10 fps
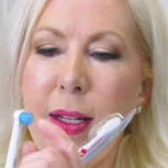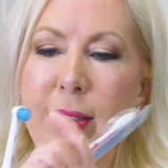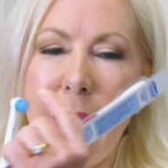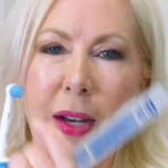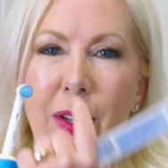It's
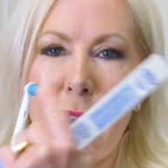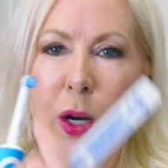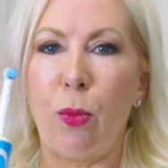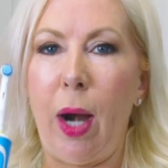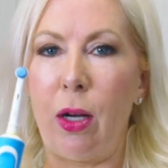kind of like
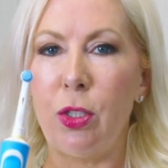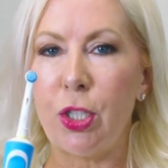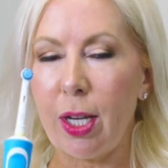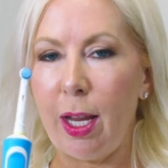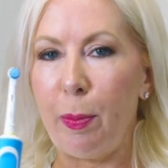that round
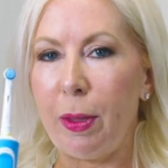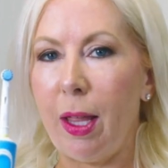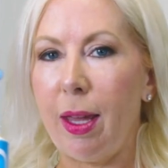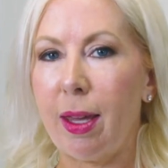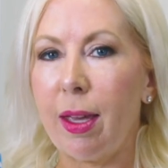shape,
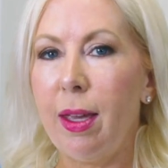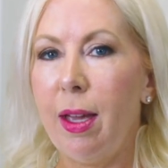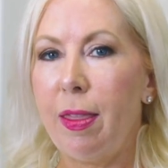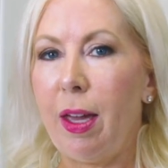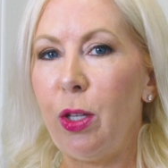like
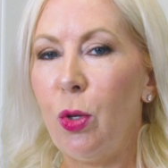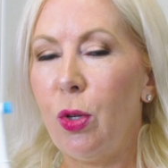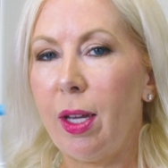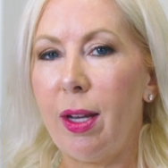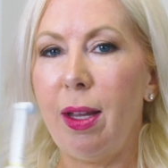that you
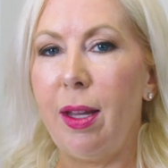get,